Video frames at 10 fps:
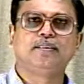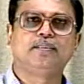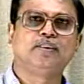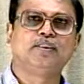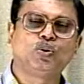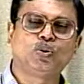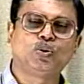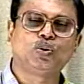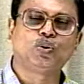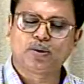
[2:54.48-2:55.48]
those
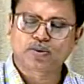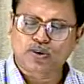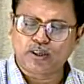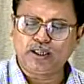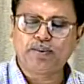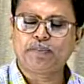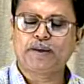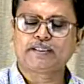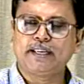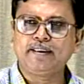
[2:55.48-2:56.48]
solid
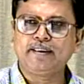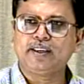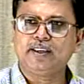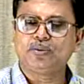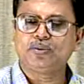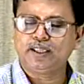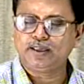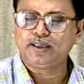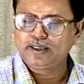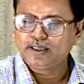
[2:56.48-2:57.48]
vapors enter into the
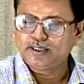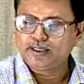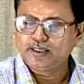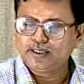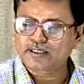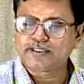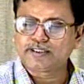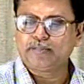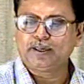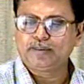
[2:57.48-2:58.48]
the arc
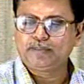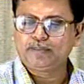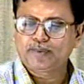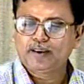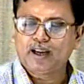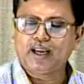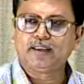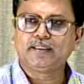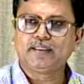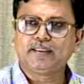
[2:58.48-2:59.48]
chamber
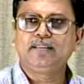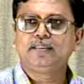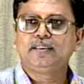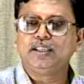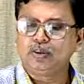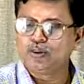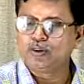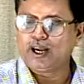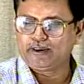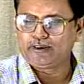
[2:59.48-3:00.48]
and then it will
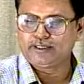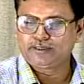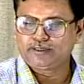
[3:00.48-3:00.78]
ionize